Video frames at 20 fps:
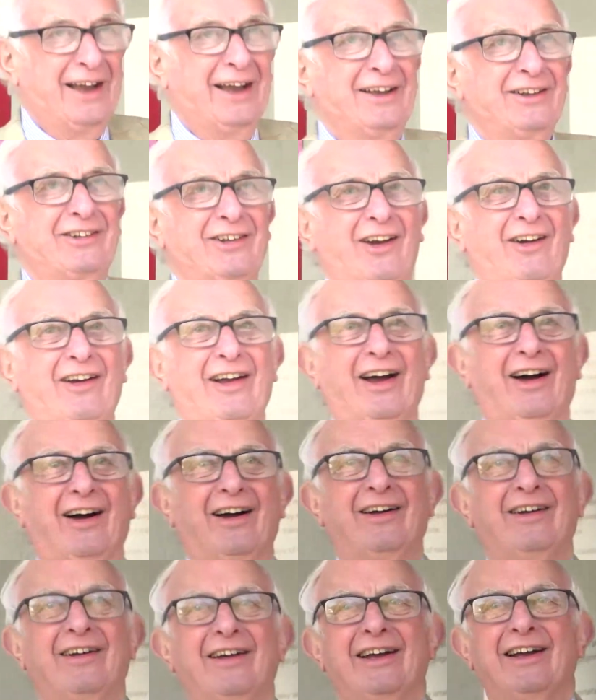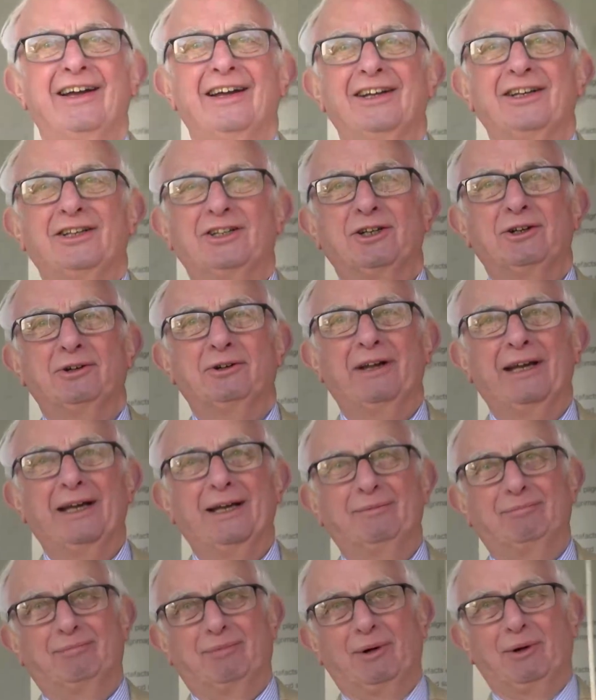Sorry, uh, it's
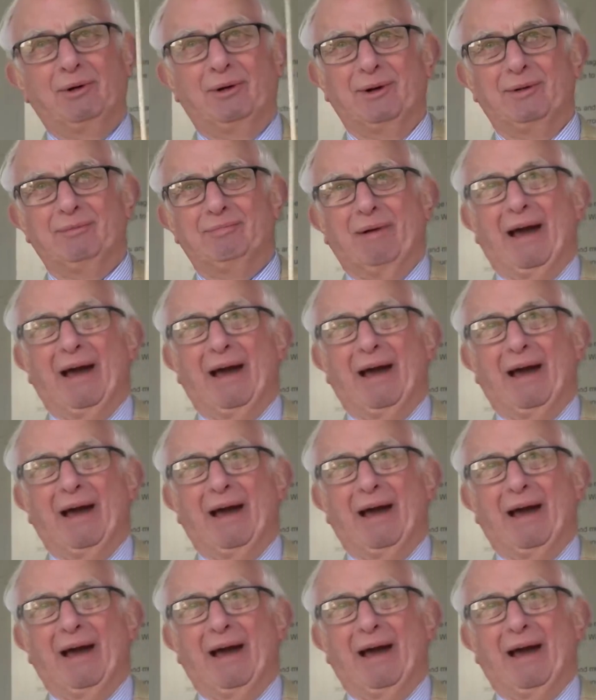unique broken